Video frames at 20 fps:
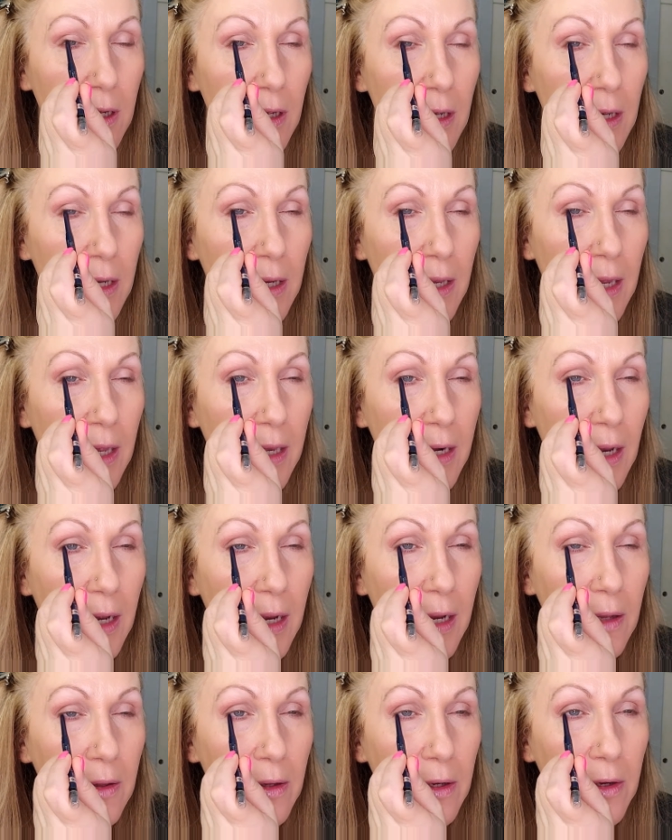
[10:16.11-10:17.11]
Again, I
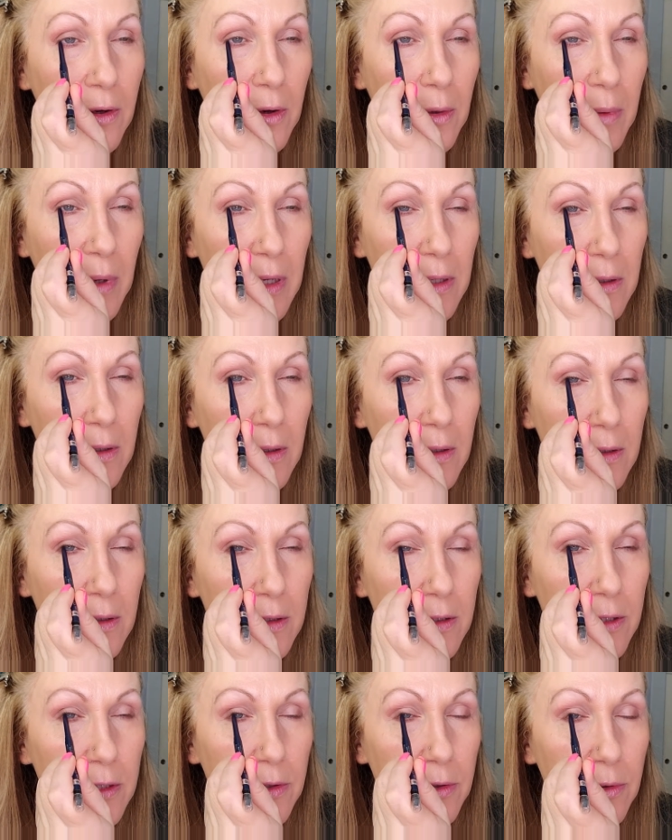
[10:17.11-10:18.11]
only go about
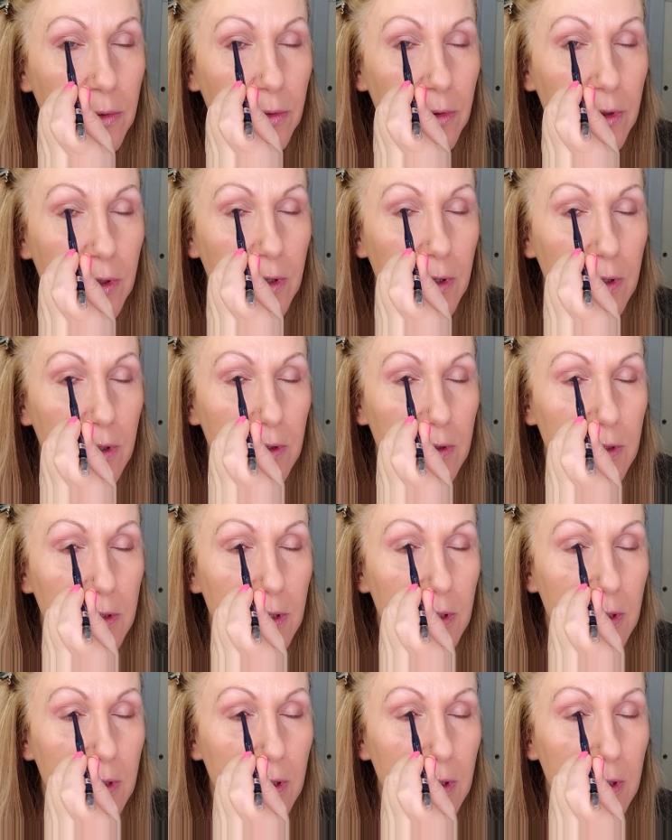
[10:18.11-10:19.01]
2/3.